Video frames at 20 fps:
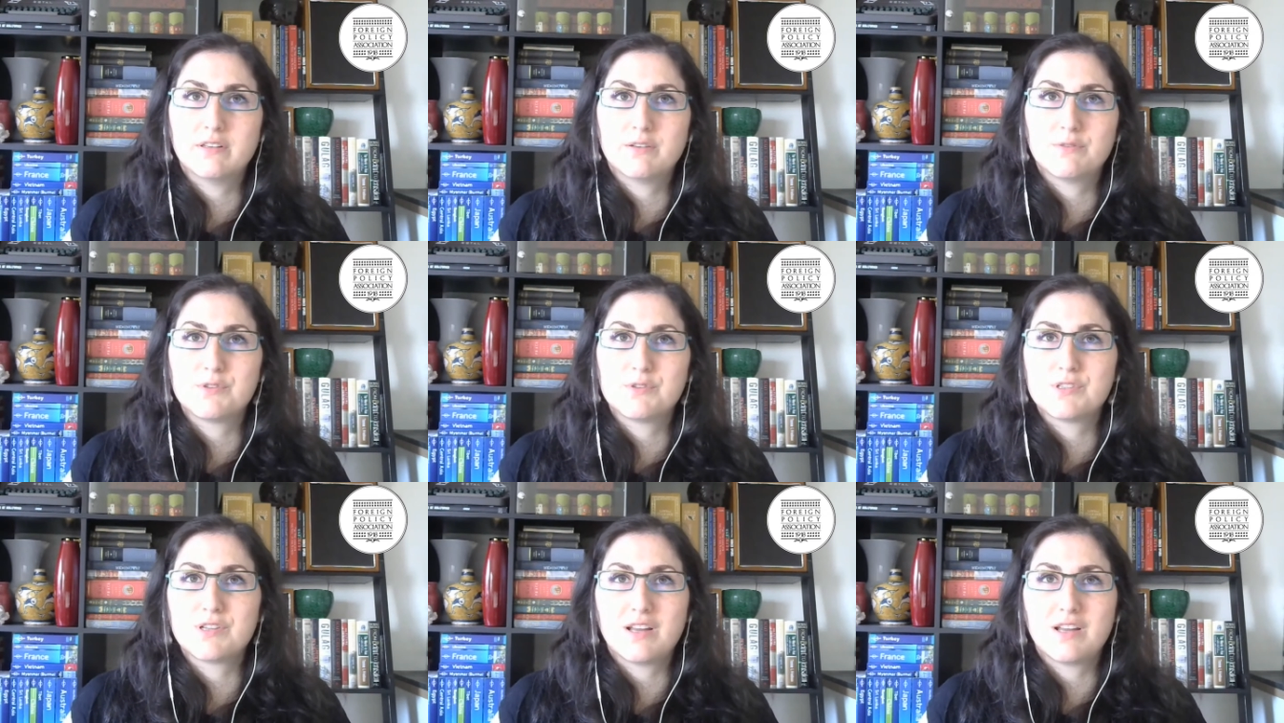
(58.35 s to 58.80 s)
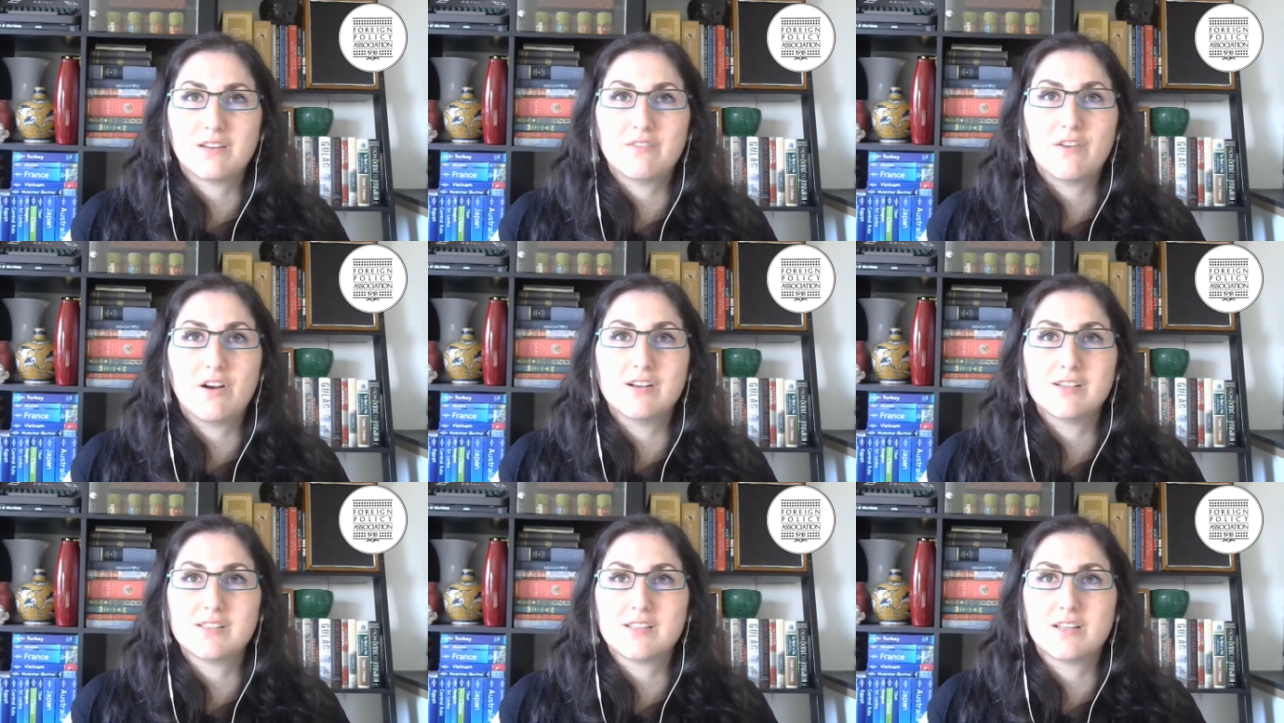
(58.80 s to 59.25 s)
There was a kind of
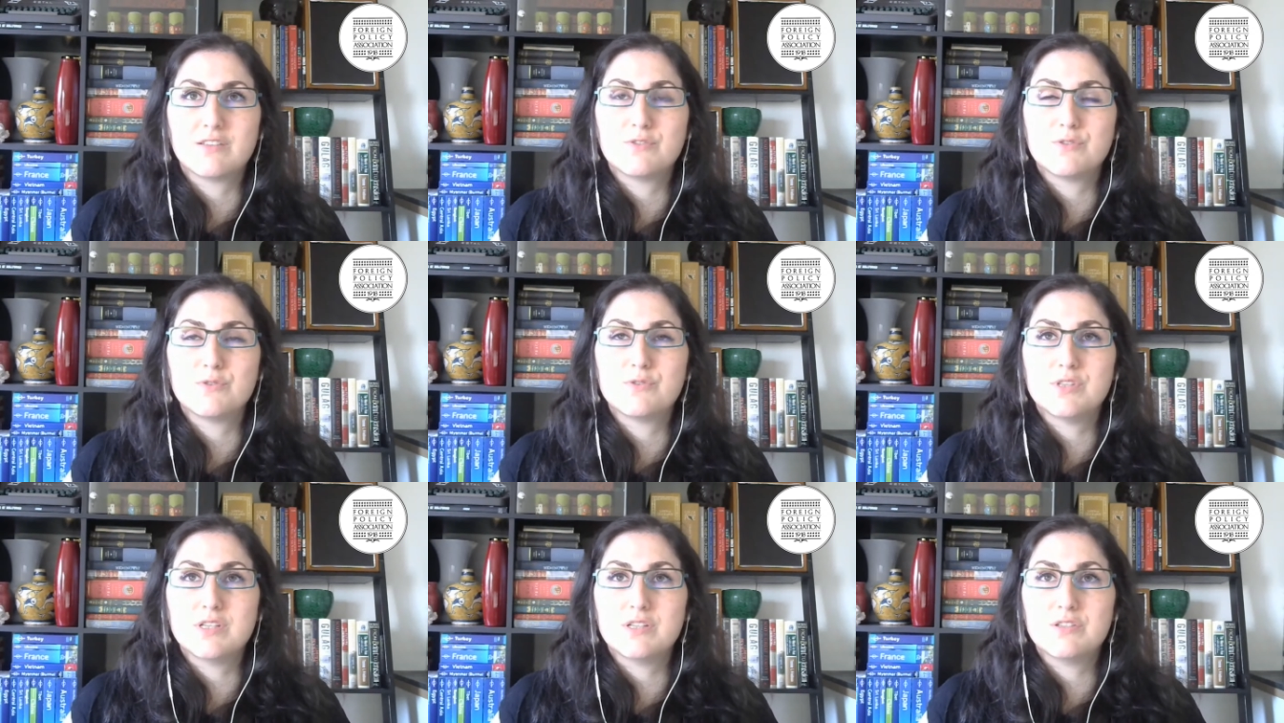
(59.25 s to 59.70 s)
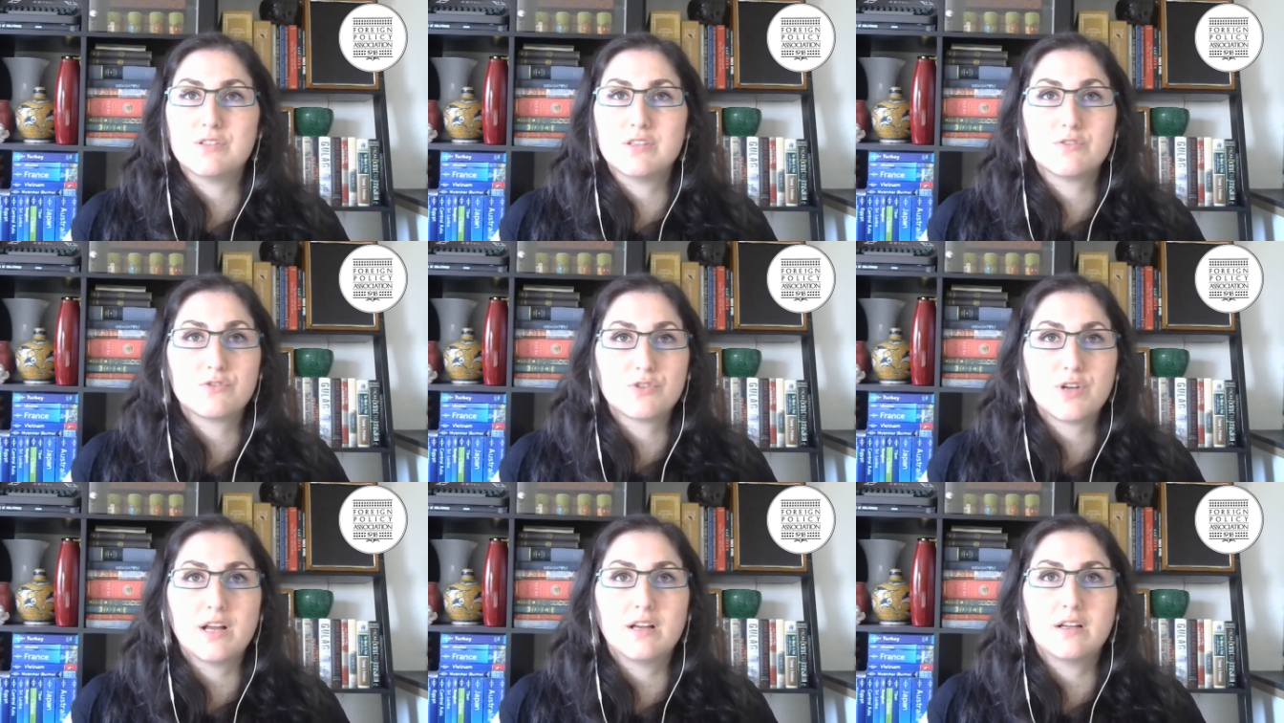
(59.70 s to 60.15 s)
Aung San Suu
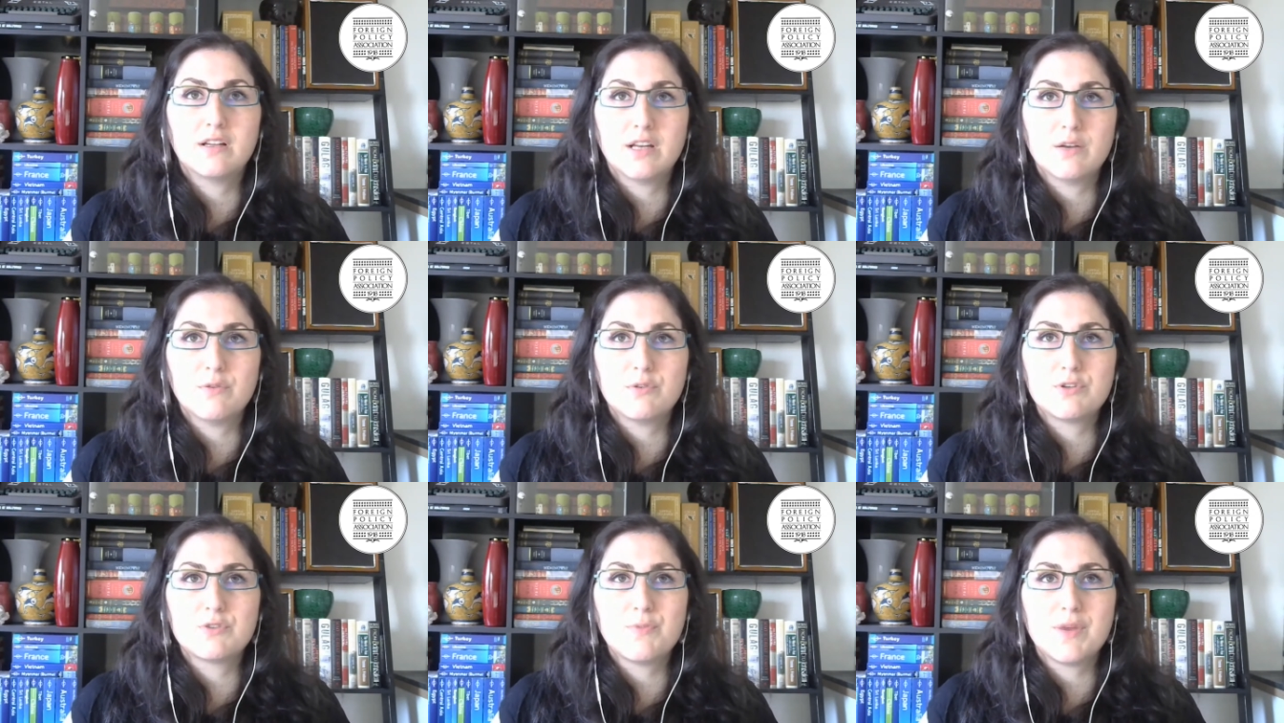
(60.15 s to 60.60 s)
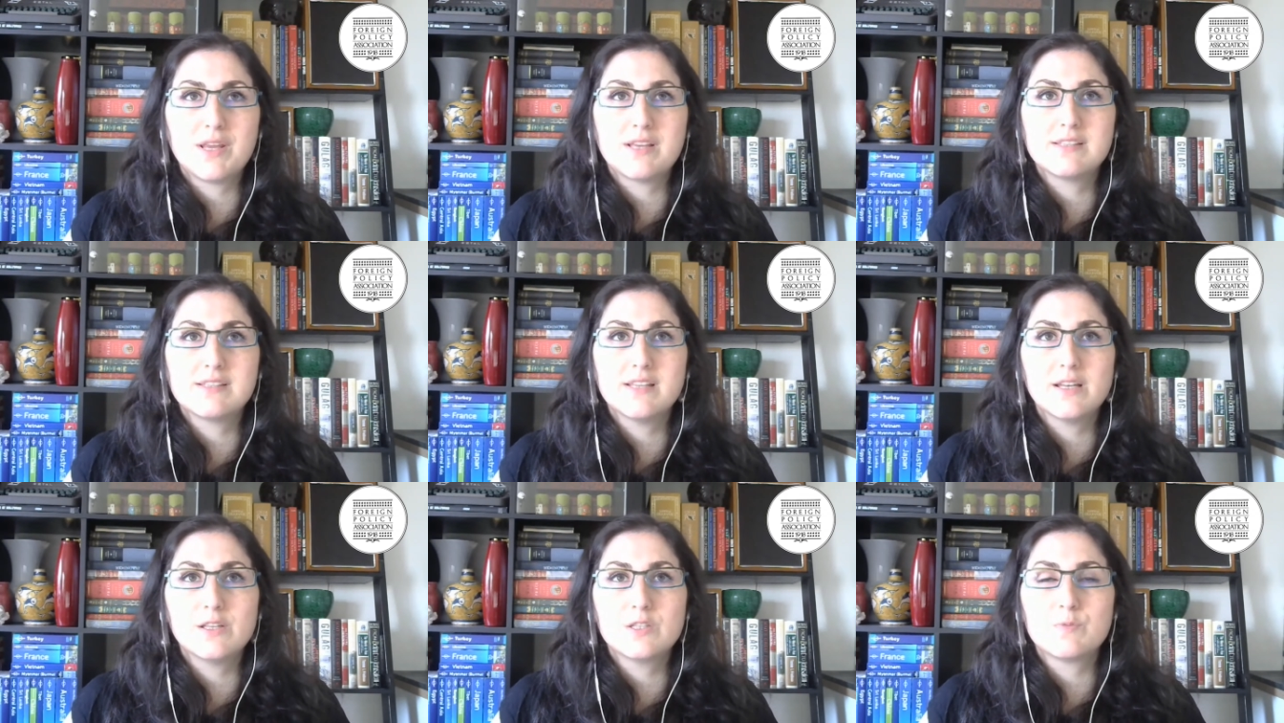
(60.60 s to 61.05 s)
centrality, which
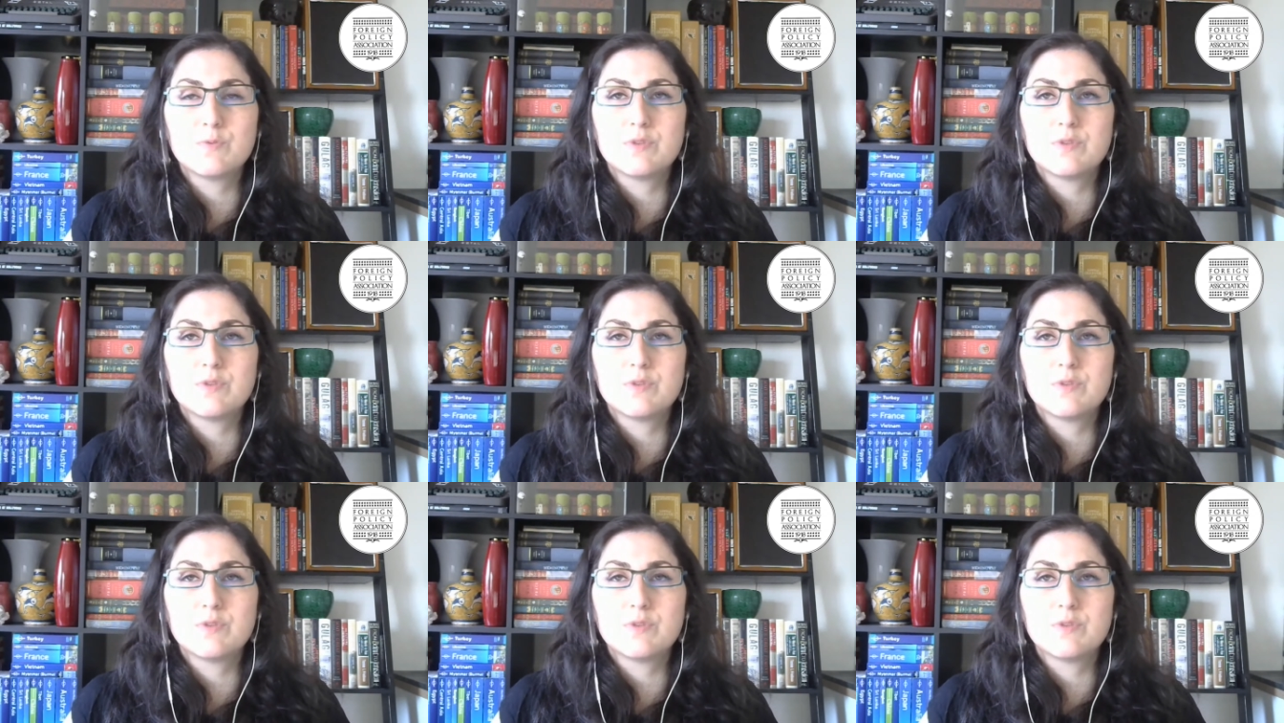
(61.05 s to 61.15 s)
makes sense,